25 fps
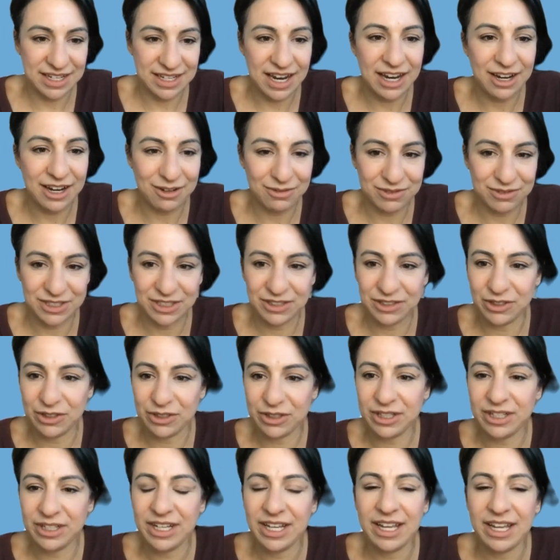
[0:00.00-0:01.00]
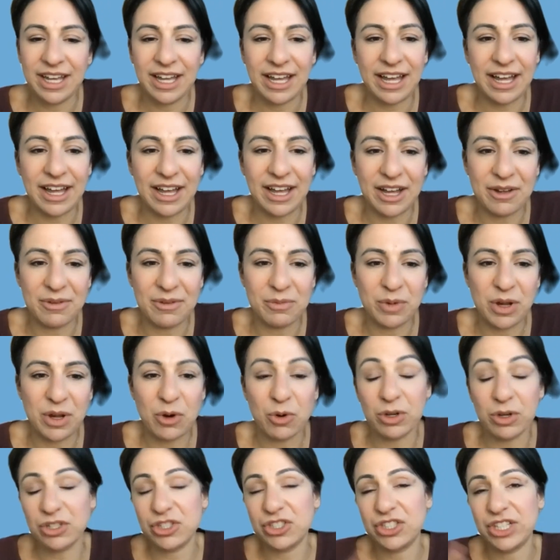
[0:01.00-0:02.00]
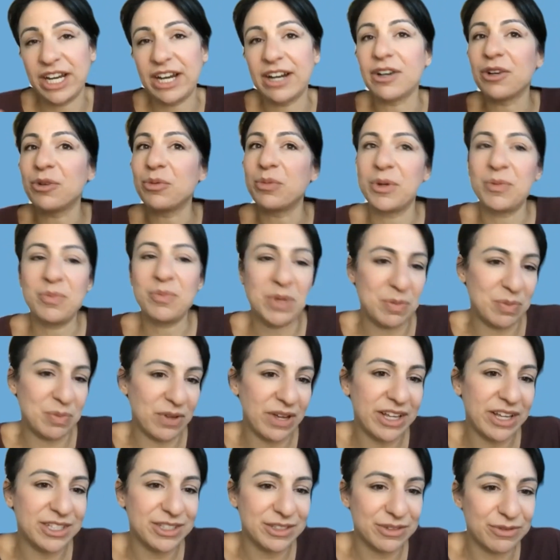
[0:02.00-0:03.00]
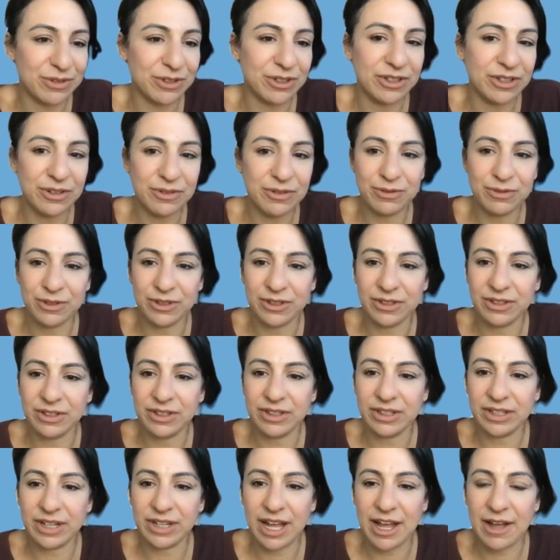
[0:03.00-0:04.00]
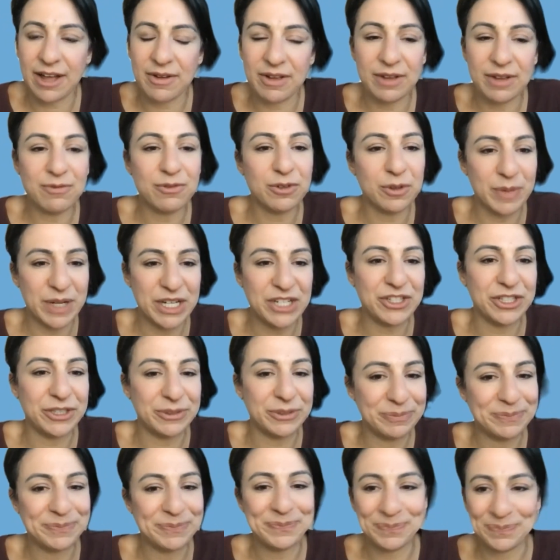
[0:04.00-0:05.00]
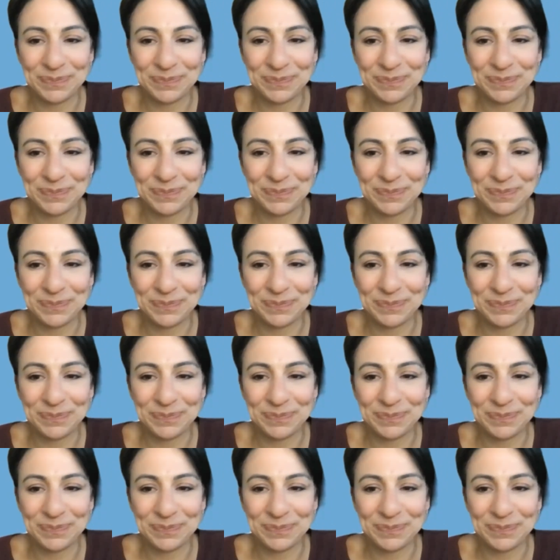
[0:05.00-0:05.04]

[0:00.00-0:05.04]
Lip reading: that I often look or share when people ask for information.